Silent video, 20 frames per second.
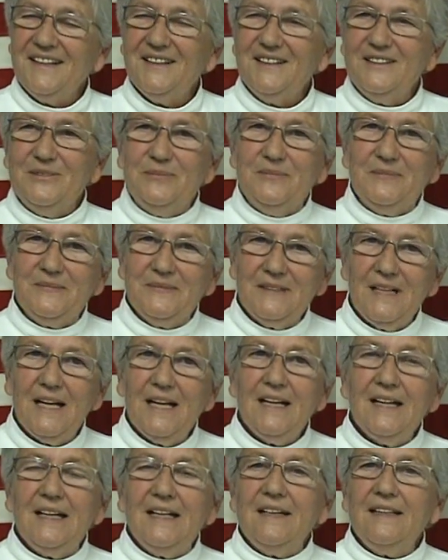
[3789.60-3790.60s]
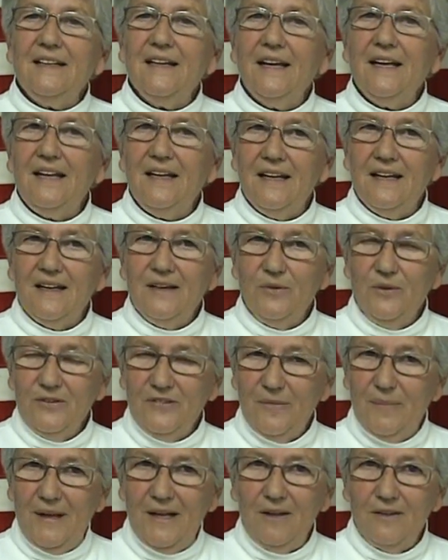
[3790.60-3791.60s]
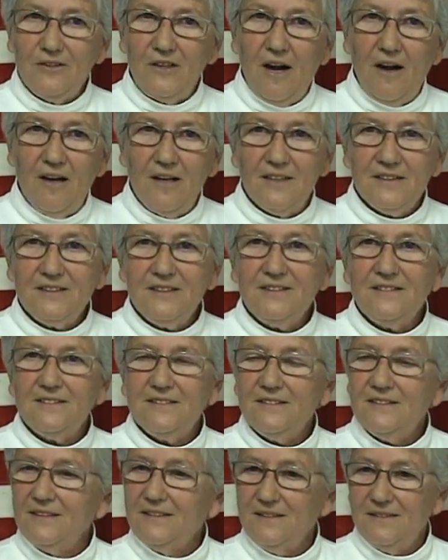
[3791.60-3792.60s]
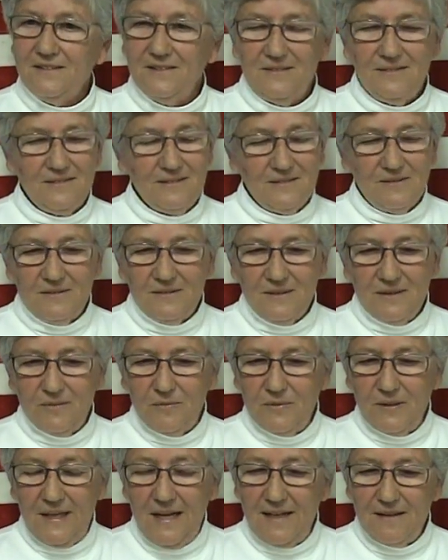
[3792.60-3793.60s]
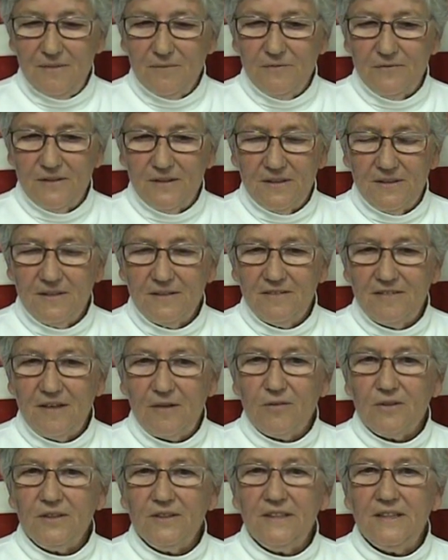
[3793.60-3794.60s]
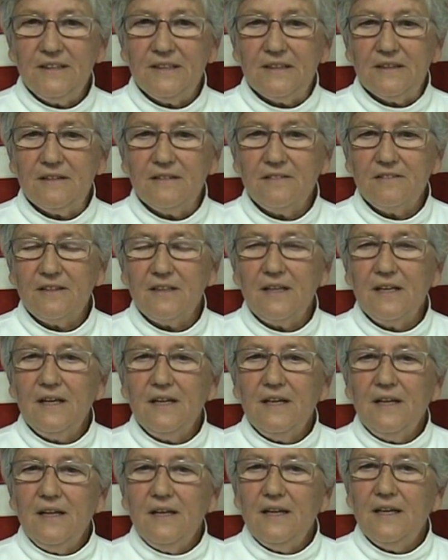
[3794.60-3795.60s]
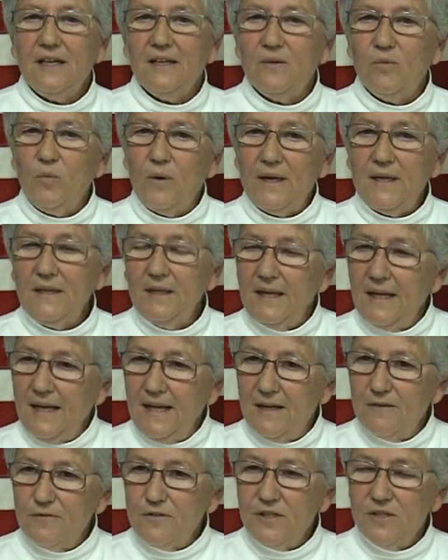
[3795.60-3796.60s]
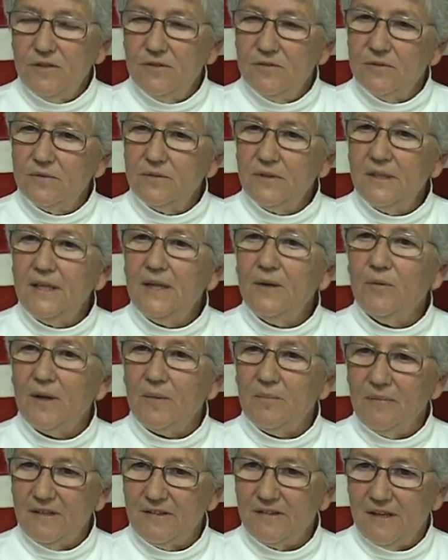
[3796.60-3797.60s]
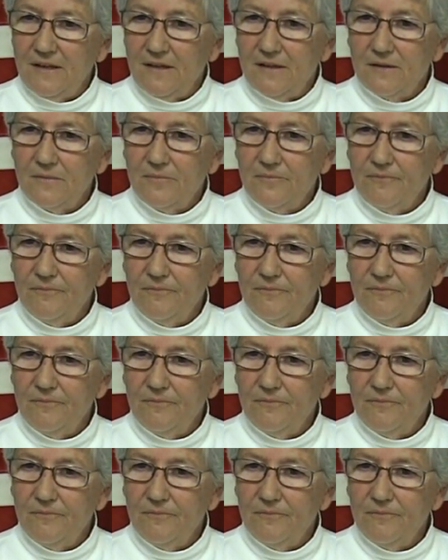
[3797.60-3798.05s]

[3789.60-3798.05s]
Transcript: um, he, it was a male dog, and we had him for several years. And one afternoon, he went missing.